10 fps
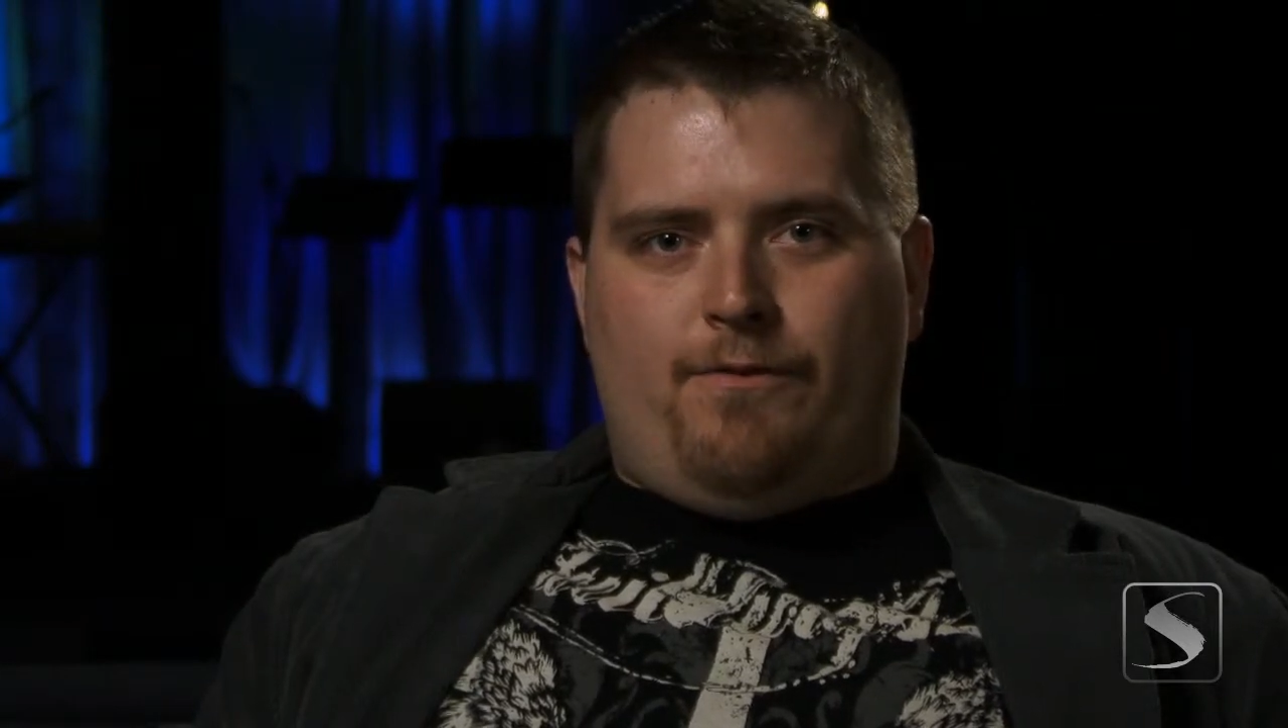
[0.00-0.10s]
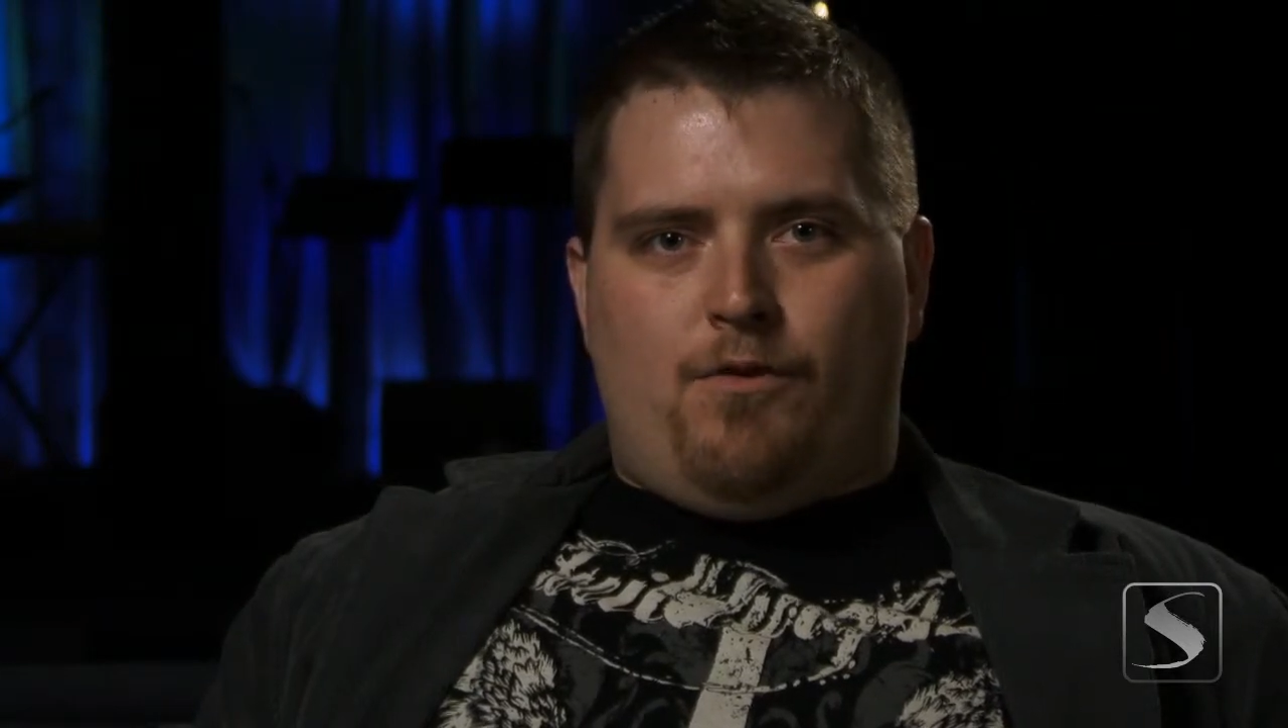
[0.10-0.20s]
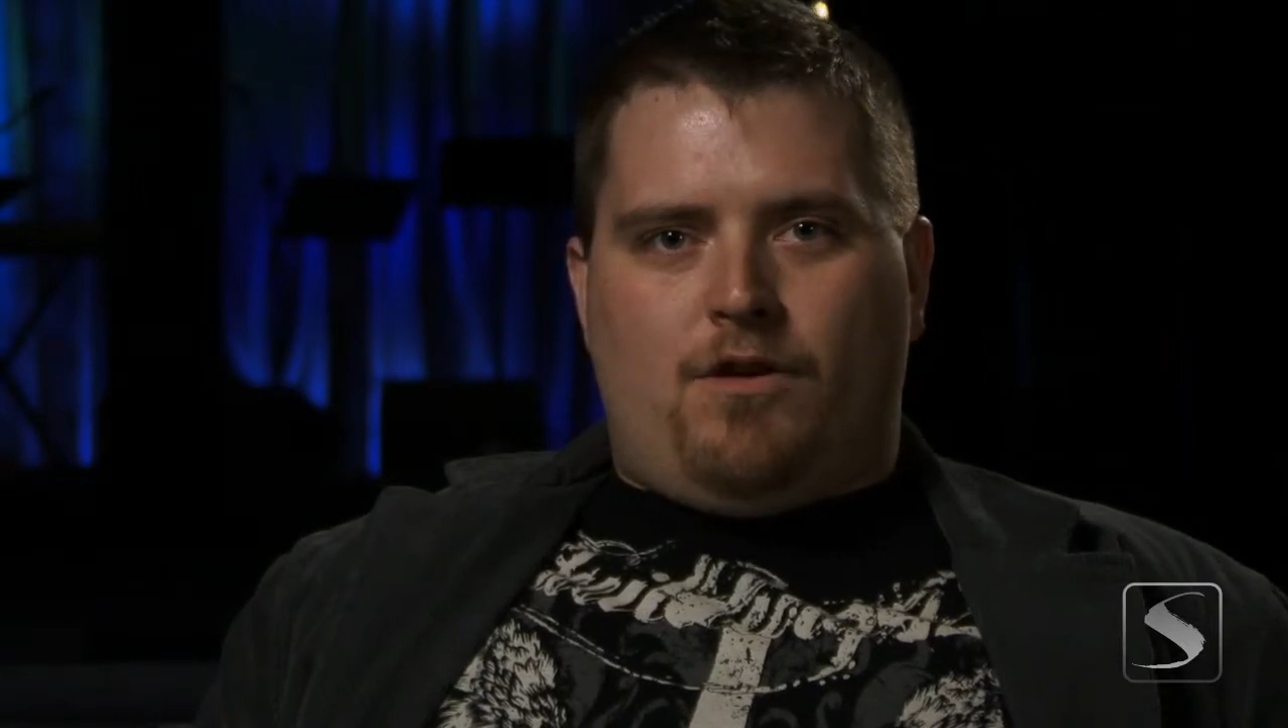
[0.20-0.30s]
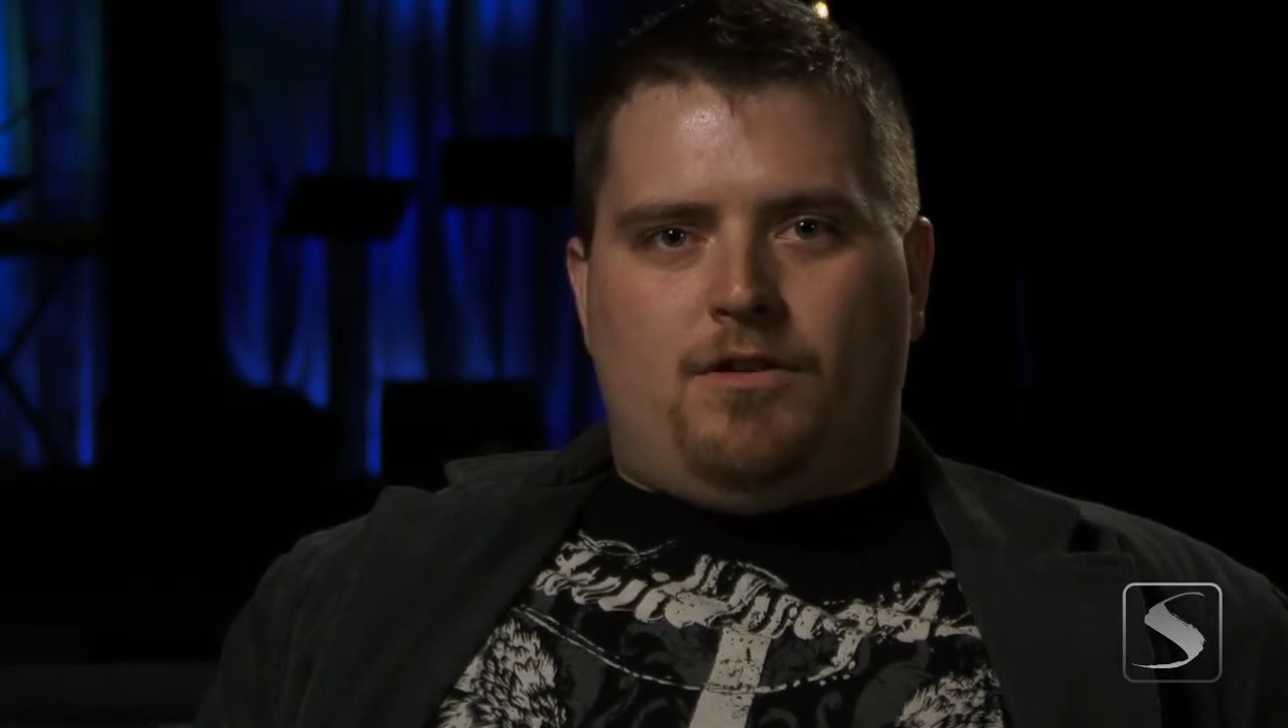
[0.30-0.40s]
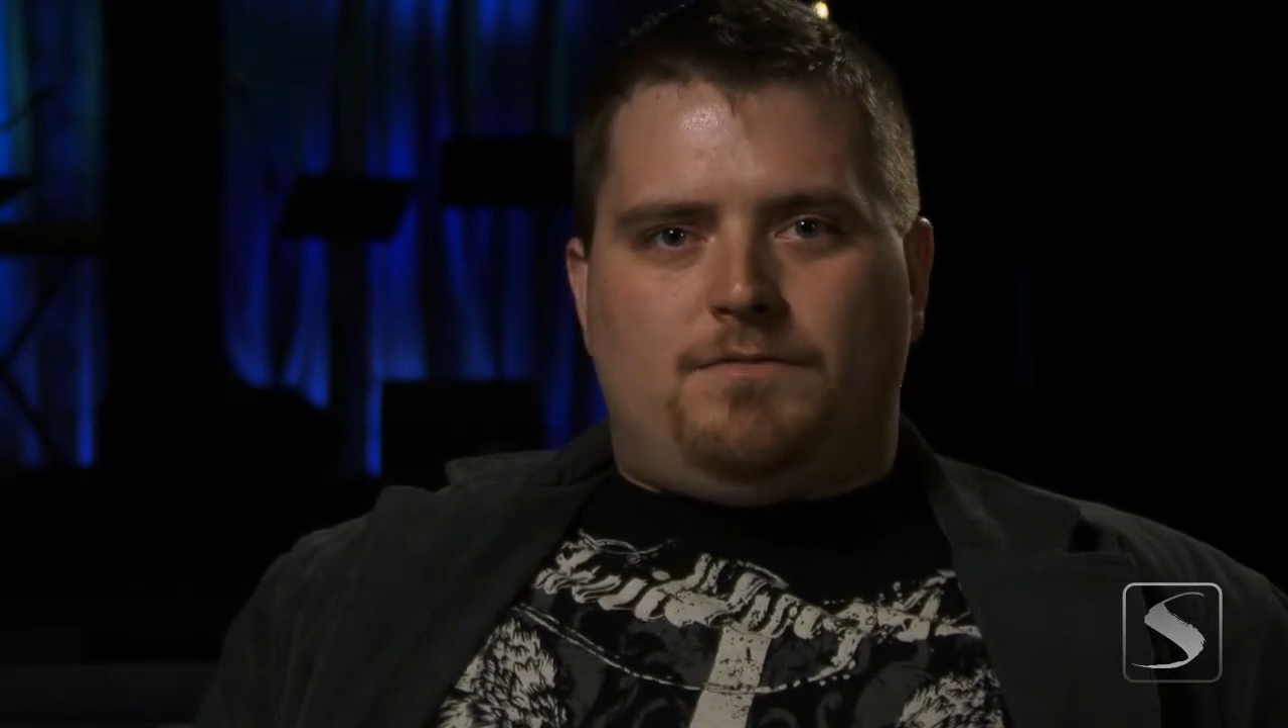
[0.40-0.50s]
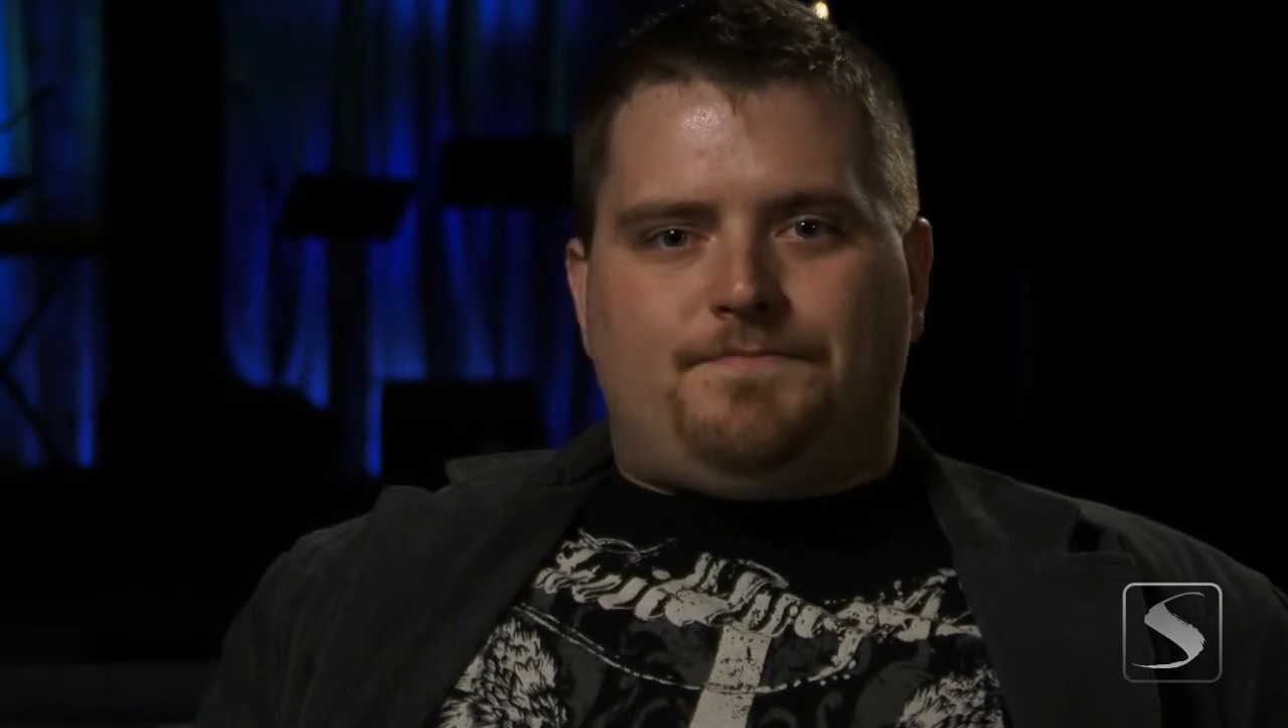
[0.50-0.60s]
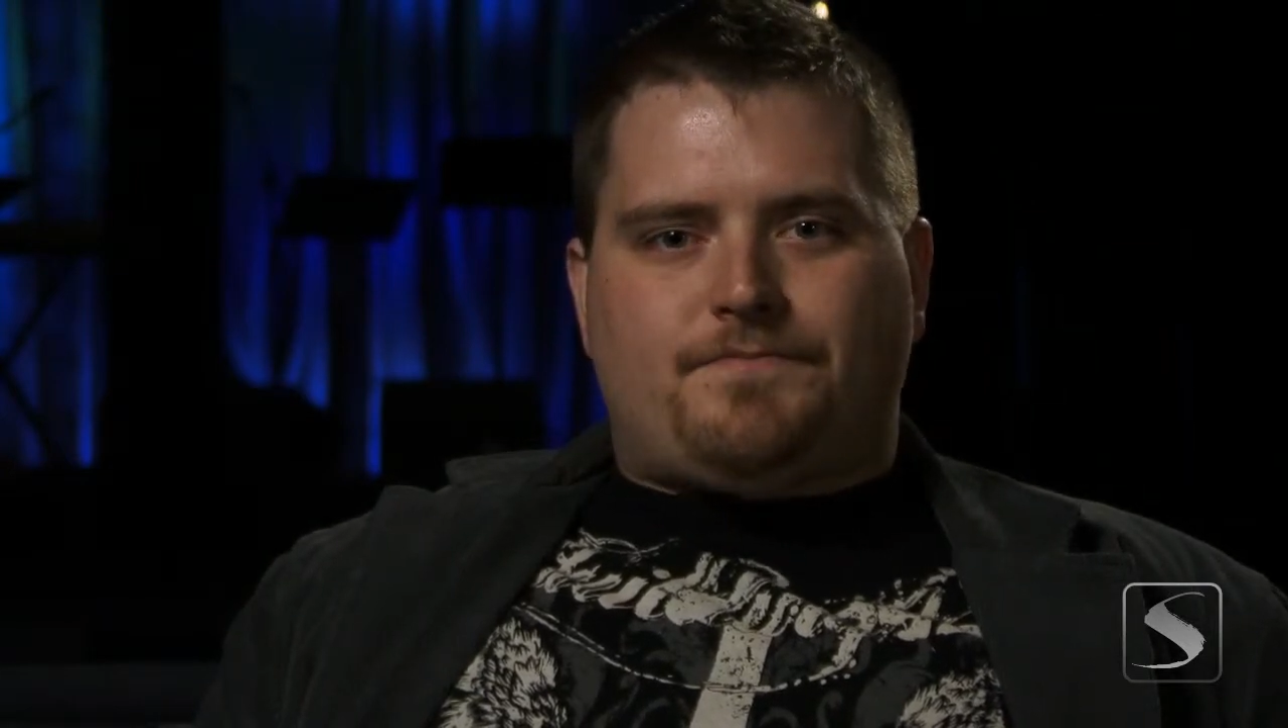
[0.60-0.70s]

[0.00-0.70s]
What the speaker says: for.